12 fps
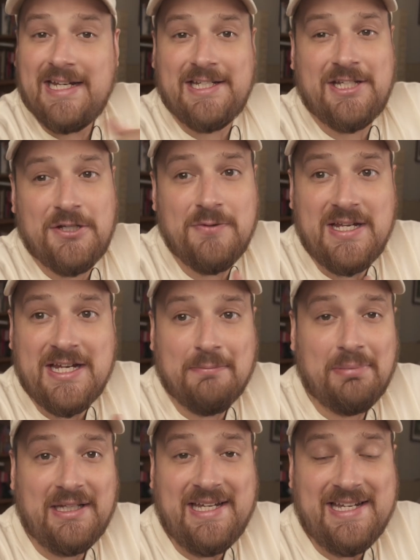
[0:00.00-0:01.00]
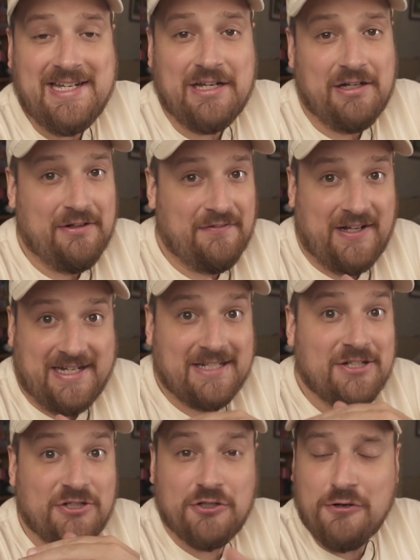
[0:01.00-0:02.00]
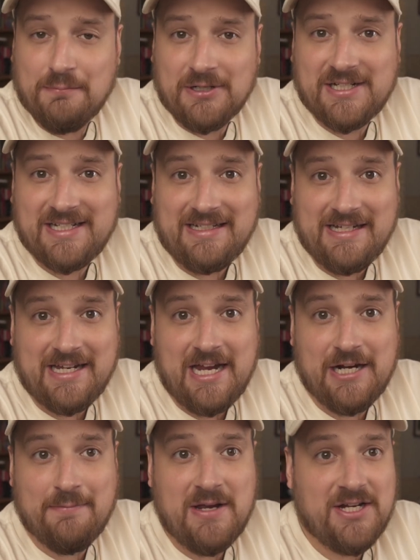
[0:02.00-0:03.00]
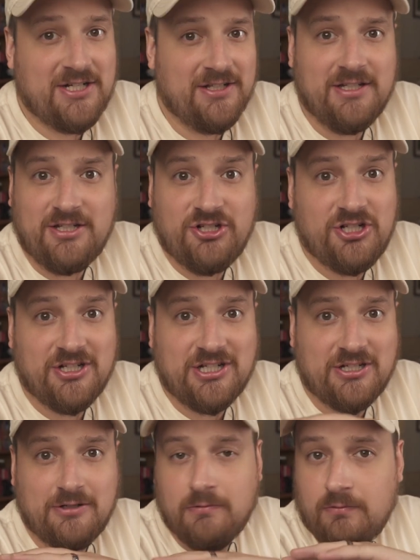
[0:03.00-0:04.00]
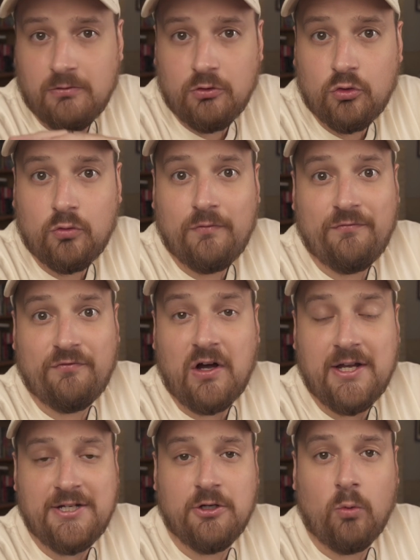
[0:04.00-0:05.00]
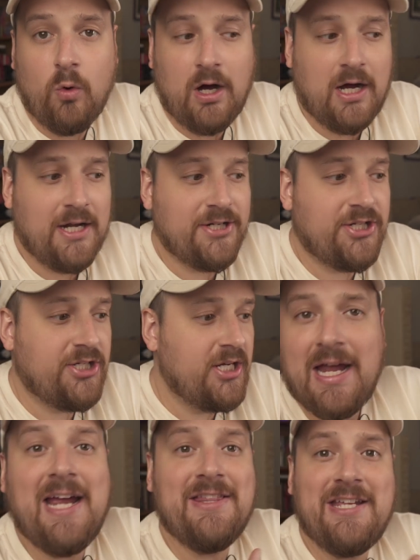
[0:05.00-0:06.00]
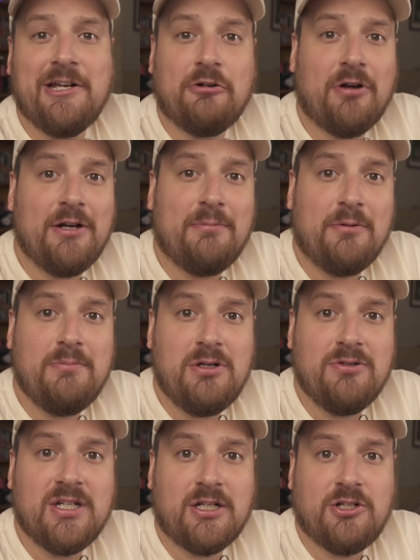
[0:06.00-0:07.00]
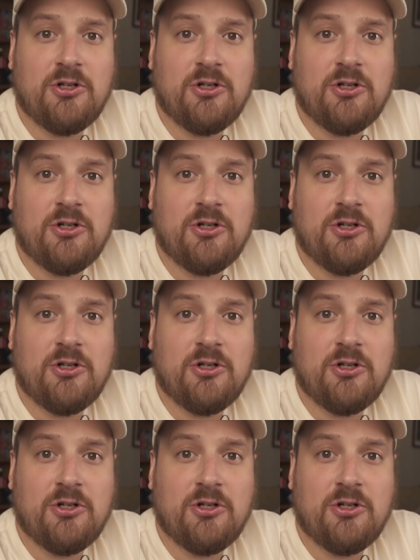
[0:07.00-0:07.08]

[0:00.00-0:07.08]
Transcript: Its unique blend of like super slick animation that's just fun to watch, and the incredible music